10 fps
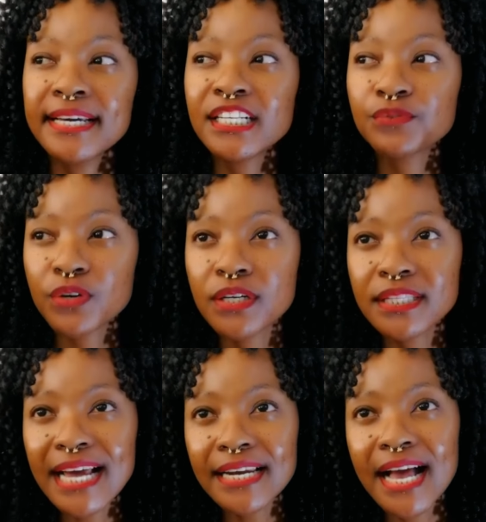is for
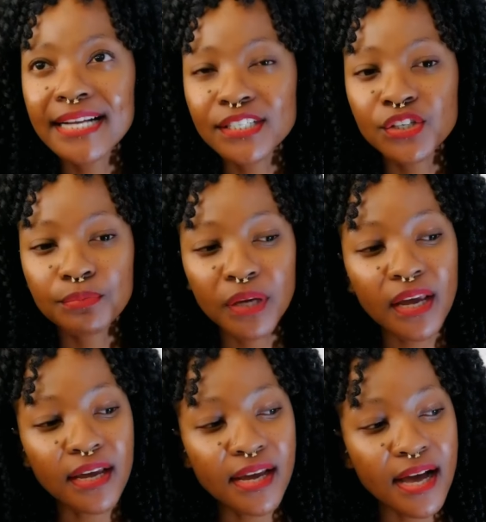that land to
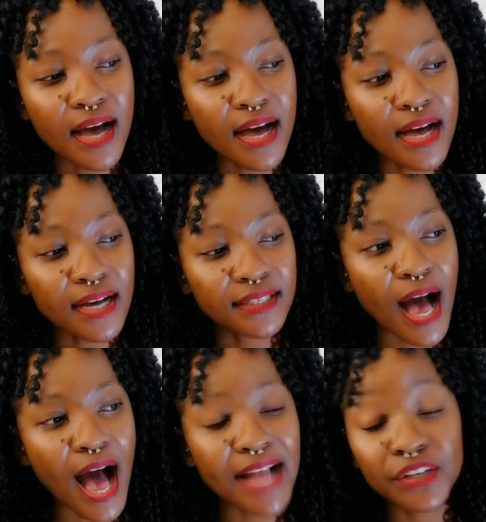be
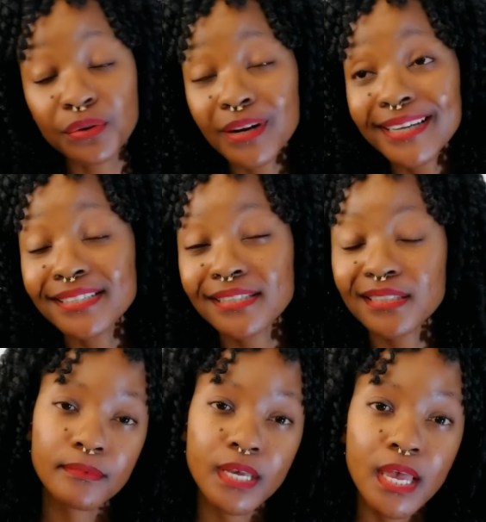under grace.